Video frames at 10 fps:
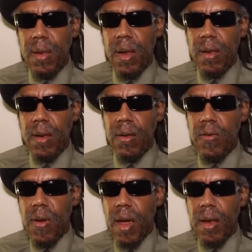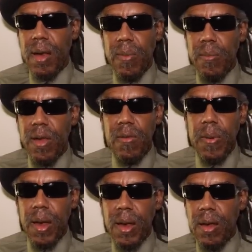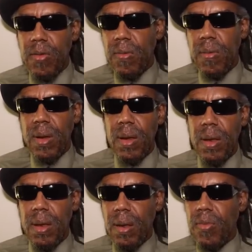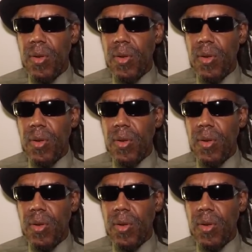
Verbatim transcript: that they're trying, they mispaint history. There